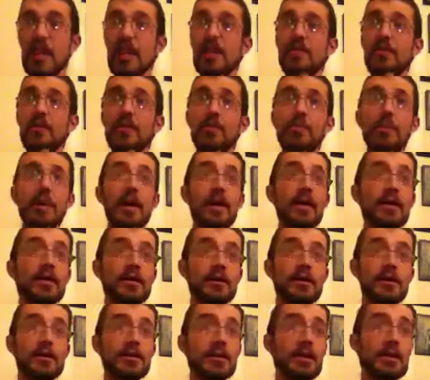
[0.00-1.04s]
I have all my
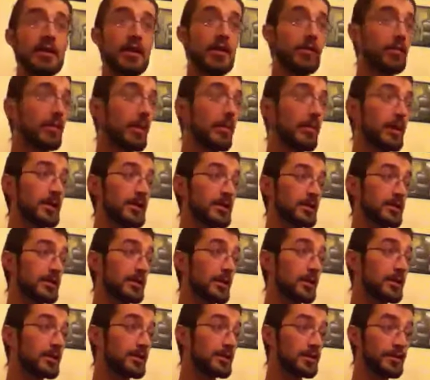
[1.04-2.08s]
others in all my mason
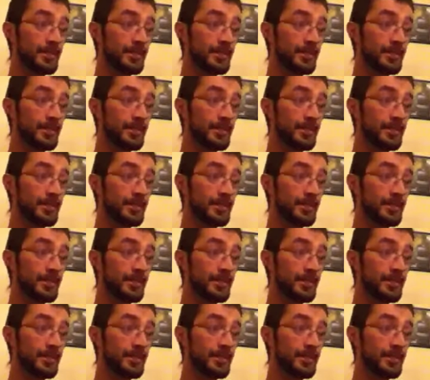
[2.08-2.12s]
jars.